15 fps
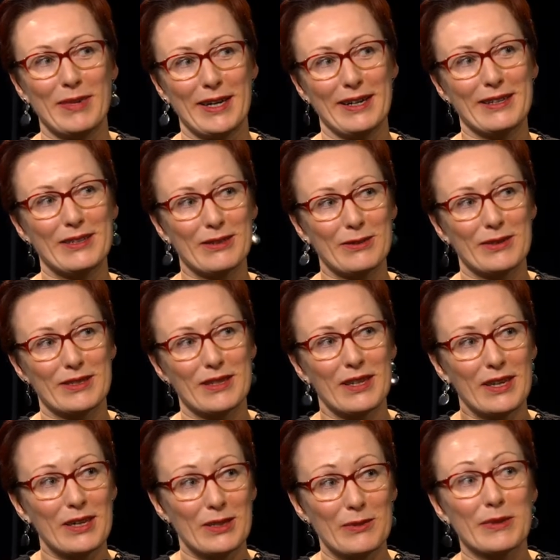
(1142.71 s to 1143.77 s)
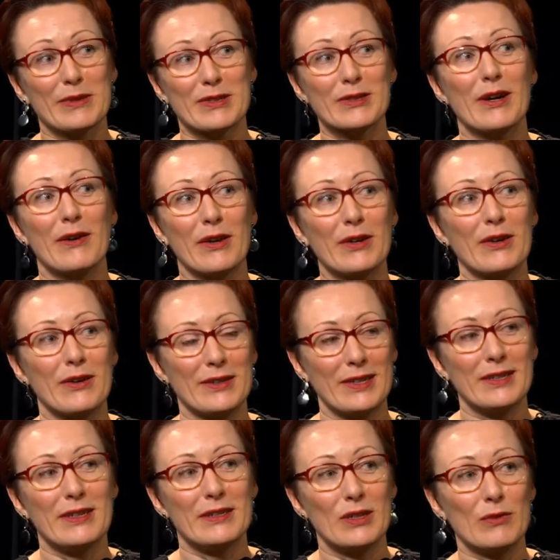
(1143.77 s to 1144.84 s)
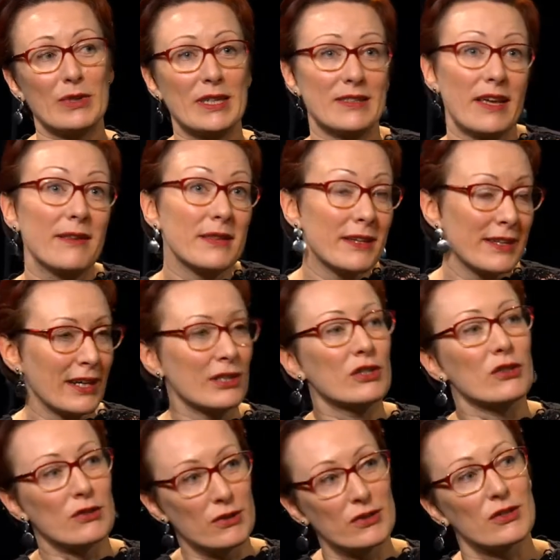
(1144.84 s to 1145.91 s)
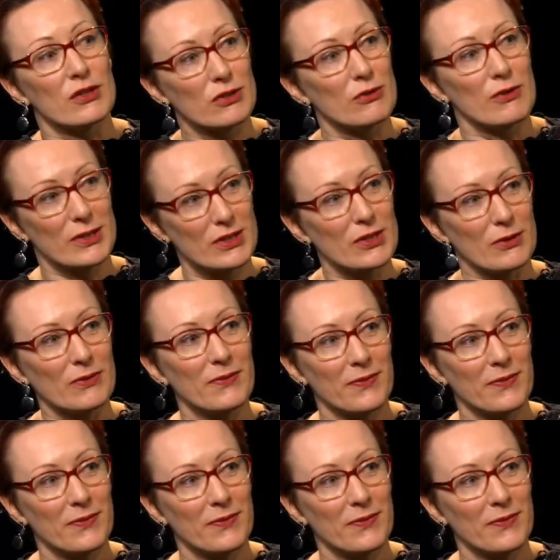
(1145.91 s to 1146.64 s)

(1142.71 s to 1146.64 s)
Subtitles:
back to what was going on in interwar years, and the nationalist discourse too.